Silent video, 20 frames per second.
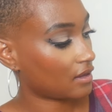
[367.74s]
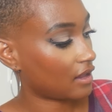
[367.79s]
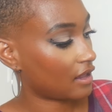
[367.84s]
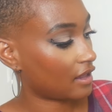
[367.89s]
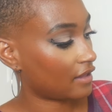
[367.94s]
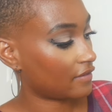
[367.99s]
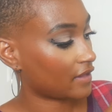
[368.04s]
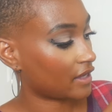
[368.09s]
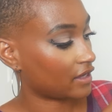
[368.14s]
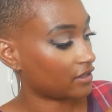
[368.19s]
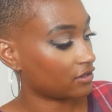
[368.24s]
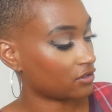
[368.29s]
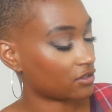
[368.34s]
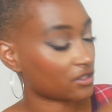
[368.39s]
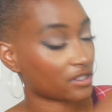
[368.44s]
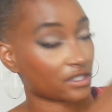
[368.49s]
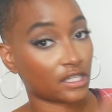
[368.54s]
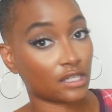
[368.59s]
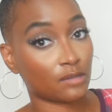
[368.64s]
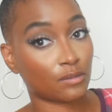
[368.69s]
And then you
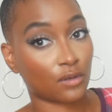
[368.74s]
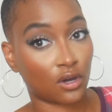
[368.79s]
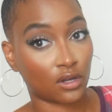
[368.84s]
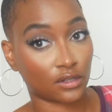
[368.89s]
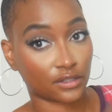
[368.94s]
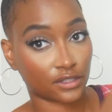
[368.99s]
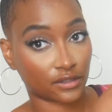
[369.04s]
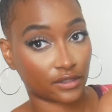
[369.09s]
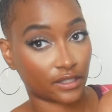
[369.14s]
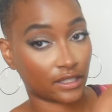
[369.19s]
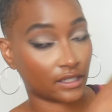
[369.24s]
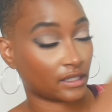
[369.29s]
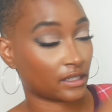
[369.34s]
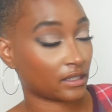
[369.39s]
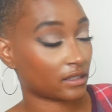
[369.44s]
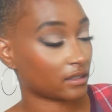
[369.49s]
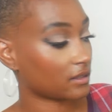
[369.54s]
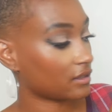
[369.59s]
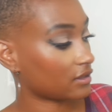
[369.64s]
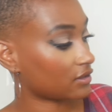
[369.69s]
just keep
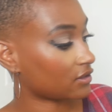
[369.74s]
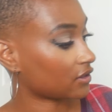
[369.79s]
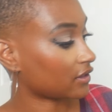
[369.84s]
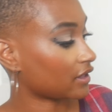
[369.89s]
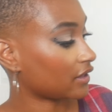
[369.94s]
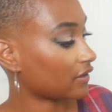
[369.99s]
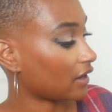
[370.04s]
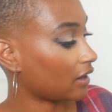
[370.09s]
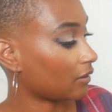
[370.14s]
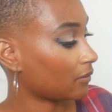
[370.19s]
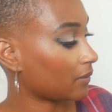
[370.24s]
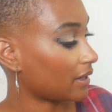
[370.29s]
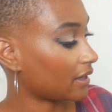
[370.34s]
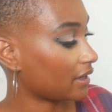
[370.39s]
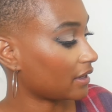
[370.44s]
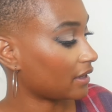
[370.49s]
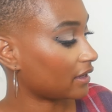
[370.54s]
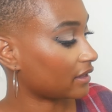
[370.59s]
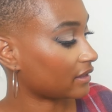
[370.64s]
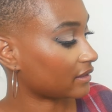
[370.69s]
alternating. So then that
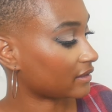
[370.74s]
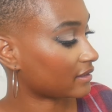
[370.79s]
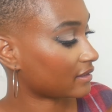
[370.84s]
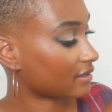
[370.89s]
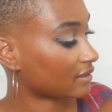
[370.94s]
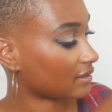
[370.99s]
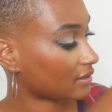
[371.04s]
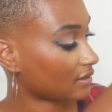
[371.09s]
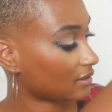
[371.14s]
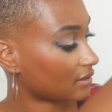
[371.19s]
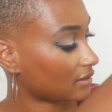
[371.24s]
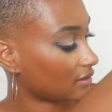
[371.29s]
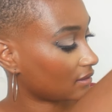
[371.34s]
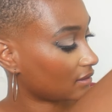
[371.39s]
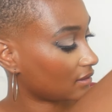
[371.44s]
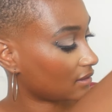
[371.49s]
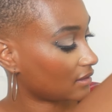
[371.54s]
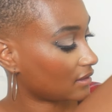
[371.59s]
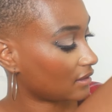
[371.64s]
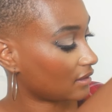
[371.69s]
way it's
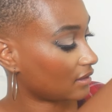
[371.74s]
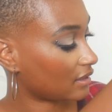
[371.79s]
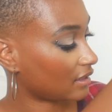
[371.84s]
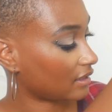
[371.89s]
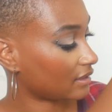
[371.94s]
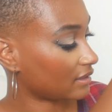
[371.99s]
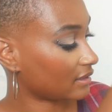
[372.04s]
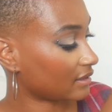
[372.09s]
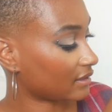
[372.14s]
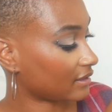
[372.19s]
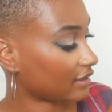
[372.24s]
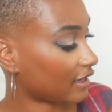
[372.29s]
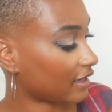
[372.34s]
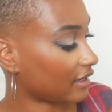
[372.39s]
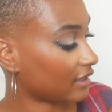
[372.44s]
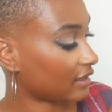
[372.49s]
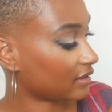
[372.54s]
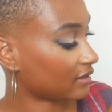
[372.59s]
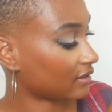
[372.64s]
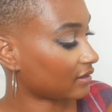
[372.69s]
nice and
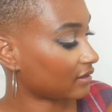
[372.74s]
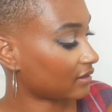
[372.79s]
tight.